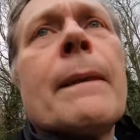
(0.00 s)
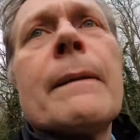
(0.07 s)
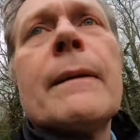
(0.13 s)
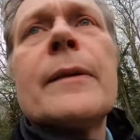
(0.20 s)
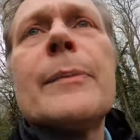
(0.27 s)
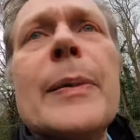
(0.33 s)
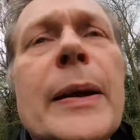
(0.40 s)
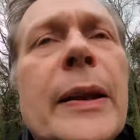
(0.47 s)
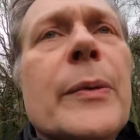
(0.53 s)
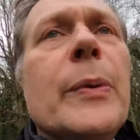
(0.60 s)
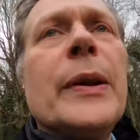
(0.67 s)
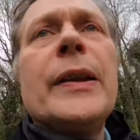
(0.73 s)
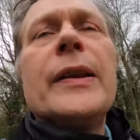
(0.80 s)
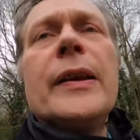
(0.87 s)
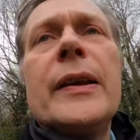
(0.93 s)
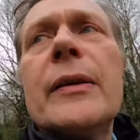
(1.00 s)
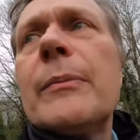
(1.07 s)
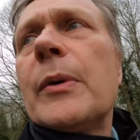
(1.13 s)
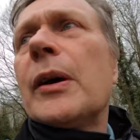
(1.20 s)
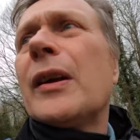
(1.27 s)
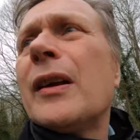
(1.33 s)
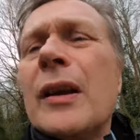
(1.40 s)
It's bloody windy,
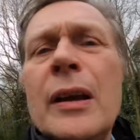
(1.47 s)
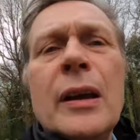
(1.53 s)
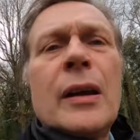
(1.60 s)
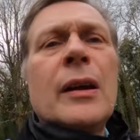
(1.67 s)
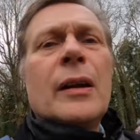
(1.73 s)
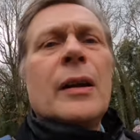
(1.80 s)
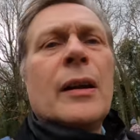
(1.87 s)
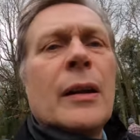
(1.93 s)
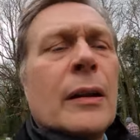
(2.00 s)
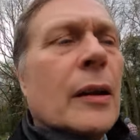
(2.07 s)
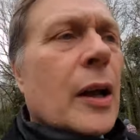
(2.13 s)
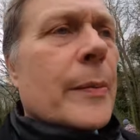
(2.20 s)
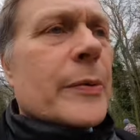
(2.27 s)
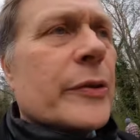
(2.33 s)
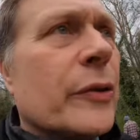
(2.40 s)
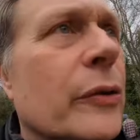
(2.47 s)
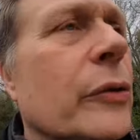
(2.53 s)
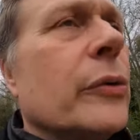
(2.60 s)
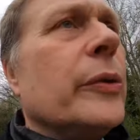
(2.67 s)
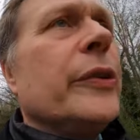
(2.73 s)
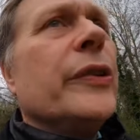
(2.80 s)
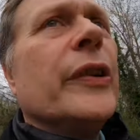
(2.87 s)
and I hope it's not
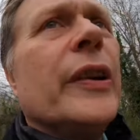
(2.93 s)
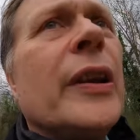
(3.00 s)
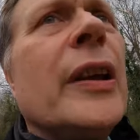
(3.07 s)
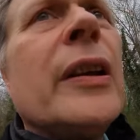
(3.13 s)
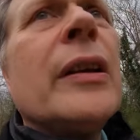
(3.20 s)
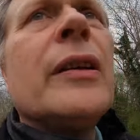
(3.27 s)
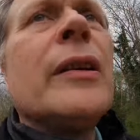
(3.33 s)
noisy.